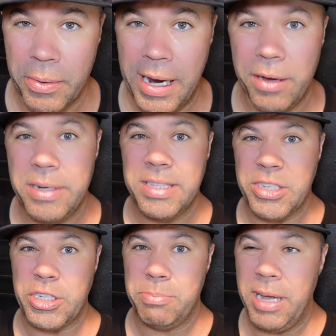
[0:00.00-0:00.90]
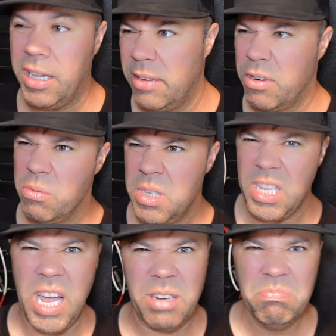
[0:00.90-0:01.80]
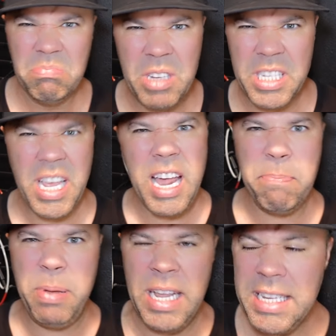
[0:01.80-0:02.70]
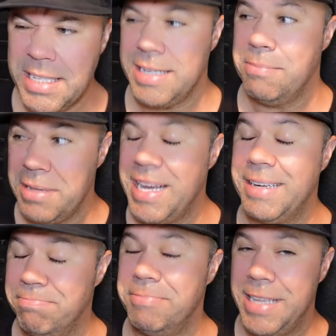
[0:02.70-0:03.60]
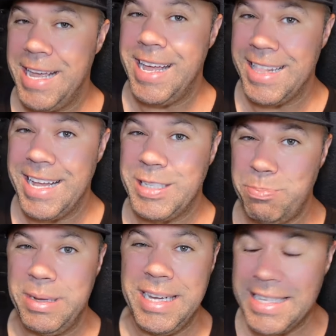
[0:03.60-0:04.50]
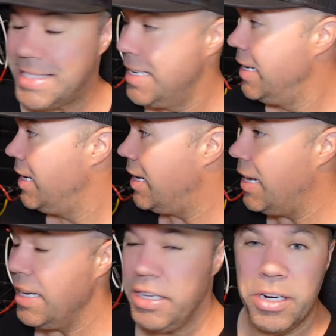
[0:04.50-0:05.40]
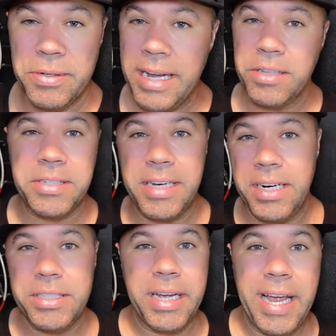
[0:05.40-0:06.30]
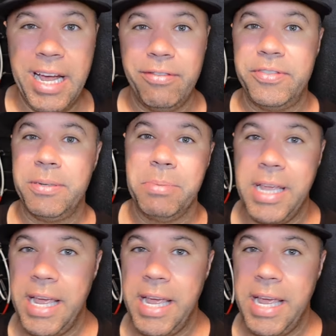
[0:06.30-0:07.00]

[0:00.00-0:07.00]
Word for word: around and smell. Everyone's like, is that piss? And I'm like, yeah, that's piss. Uh, you know, downstairs I have some